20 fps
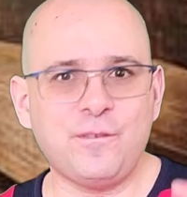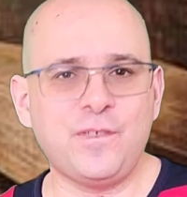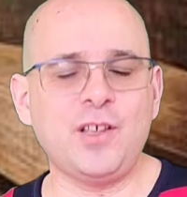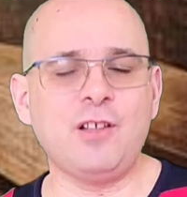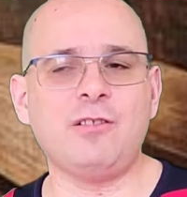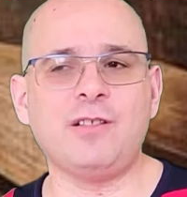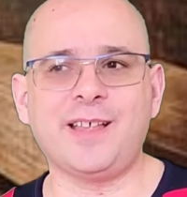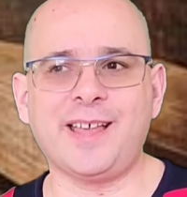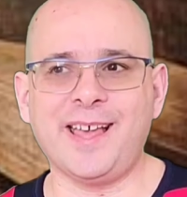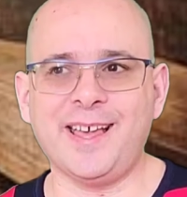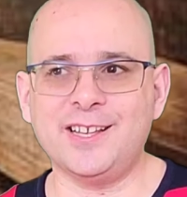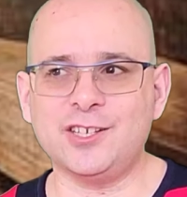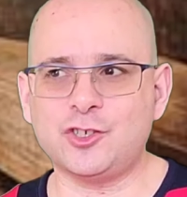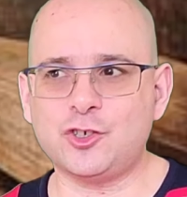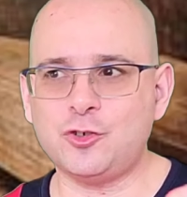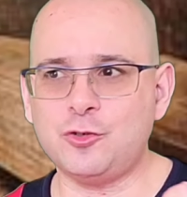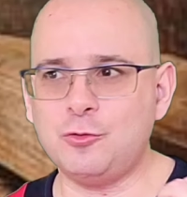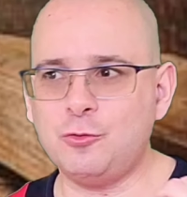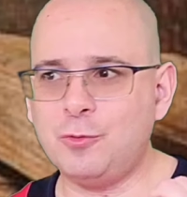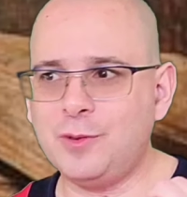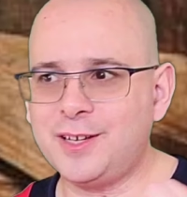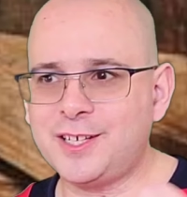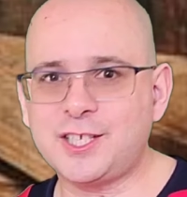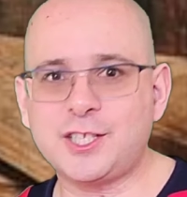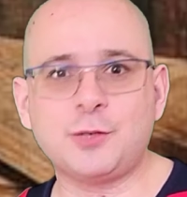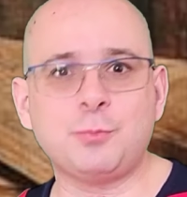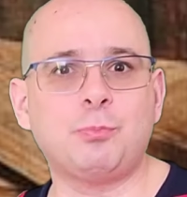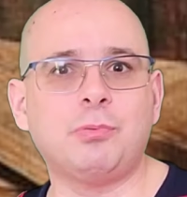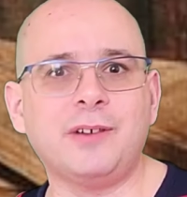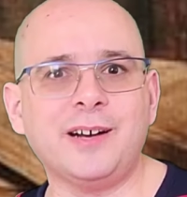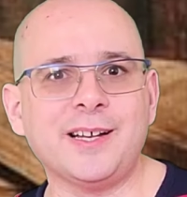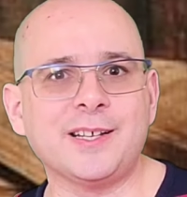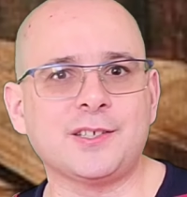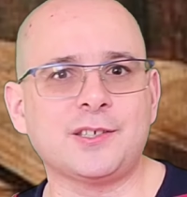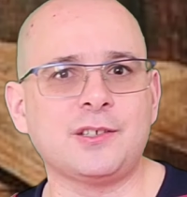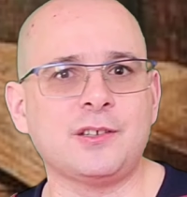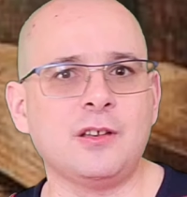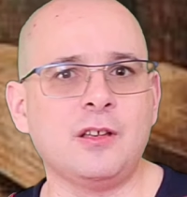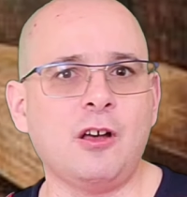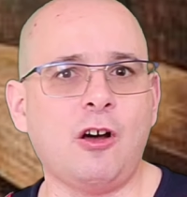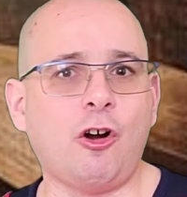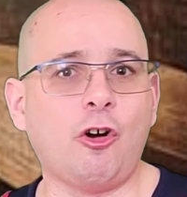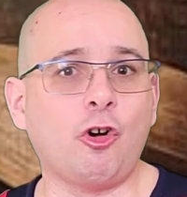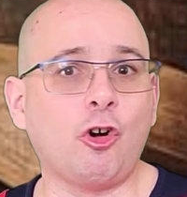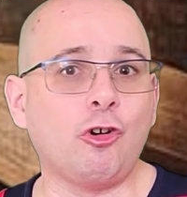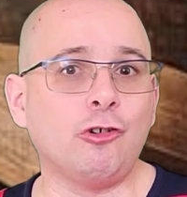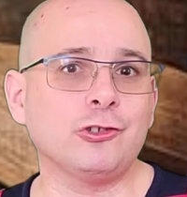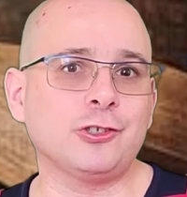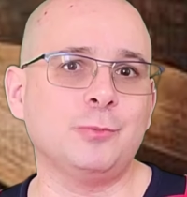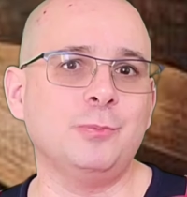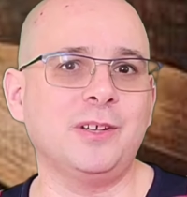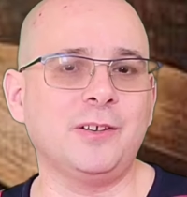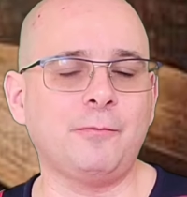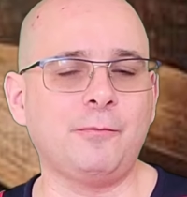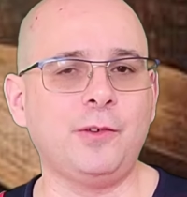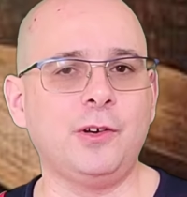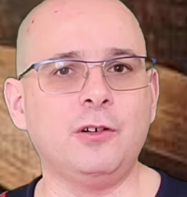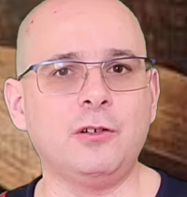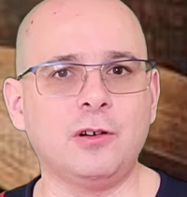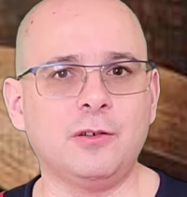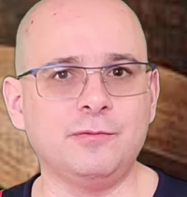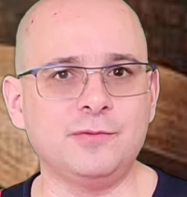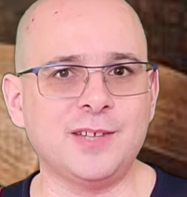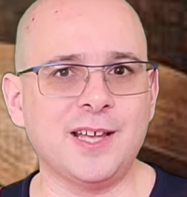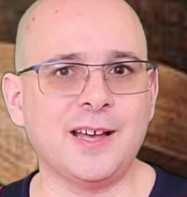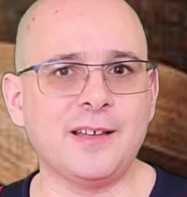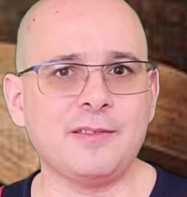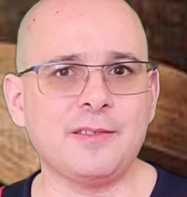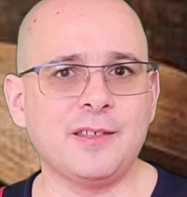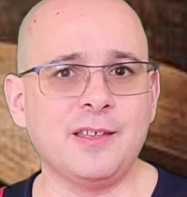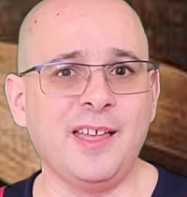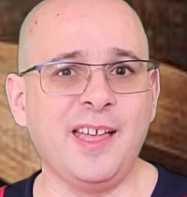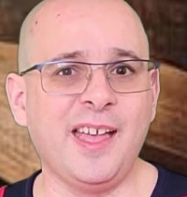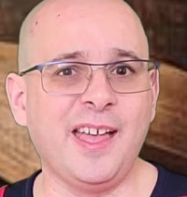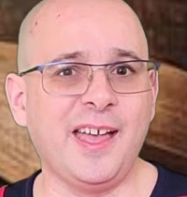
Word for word: feeling and to express our ultimate fear of death